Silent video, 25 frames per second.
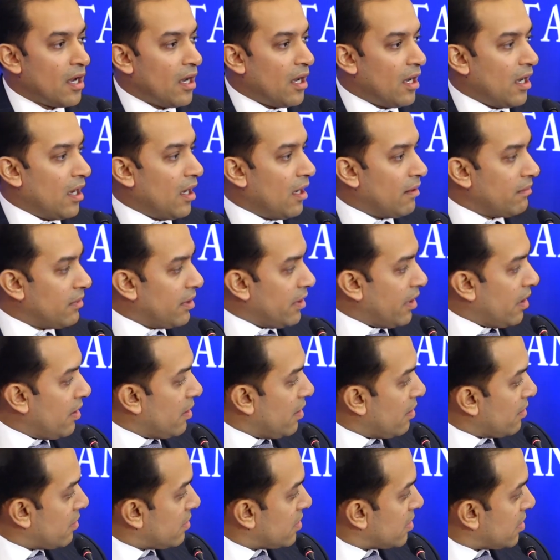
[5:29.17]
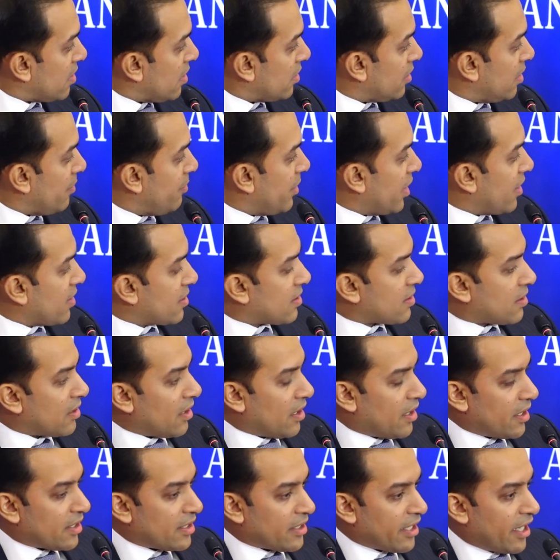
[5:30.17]
The biggest
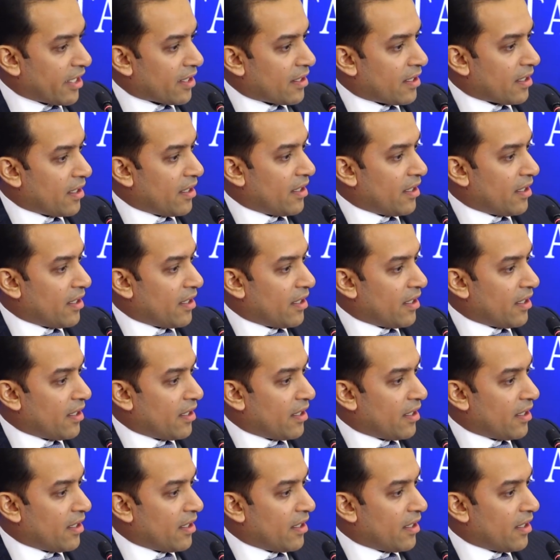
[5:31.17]
tech,